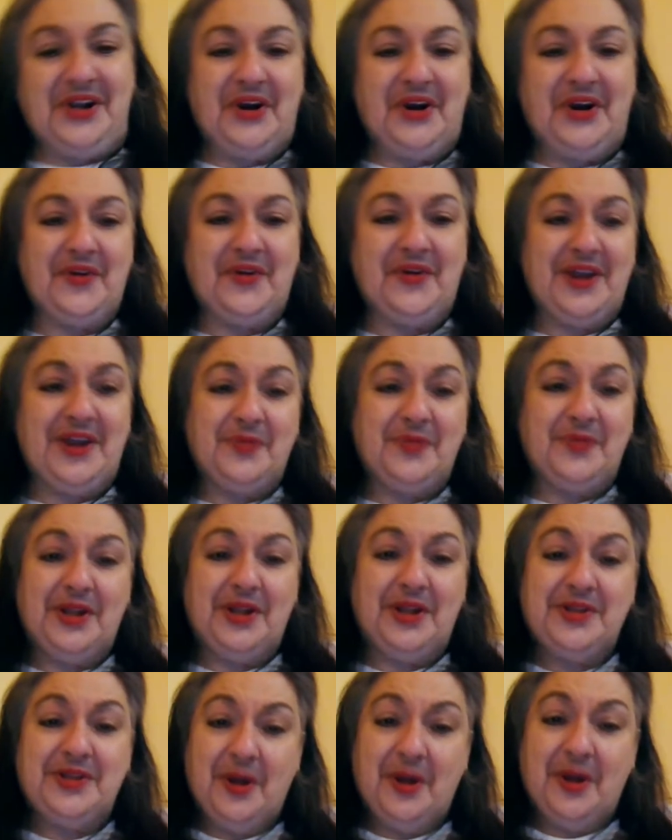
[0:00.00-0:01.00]
All right. Well,
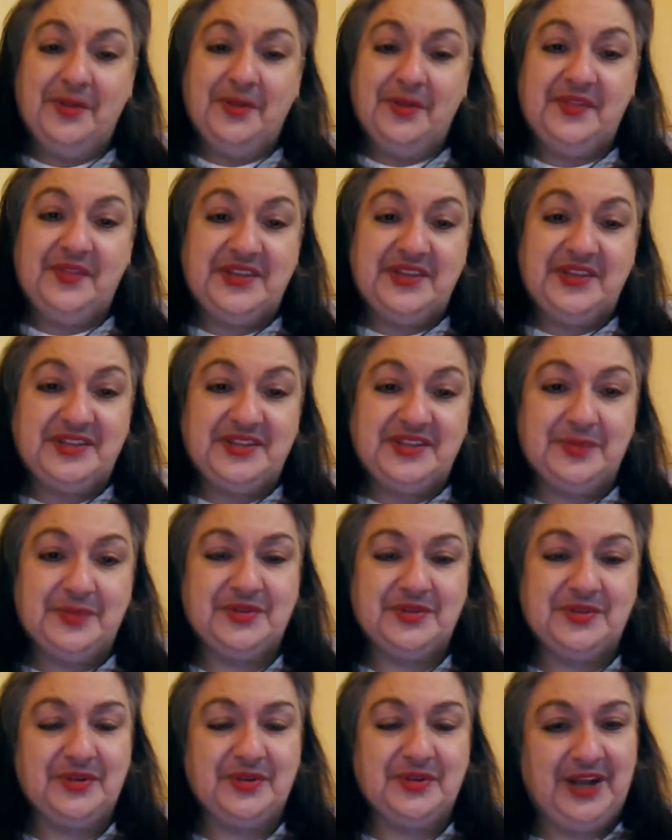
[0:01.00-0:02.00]
I know that these
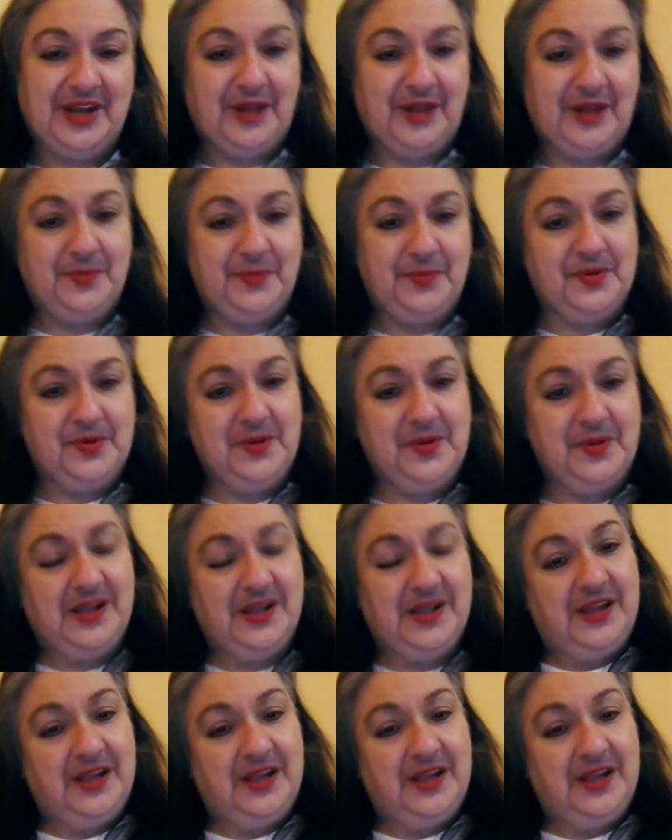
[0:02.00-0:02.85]
tips are going to help you.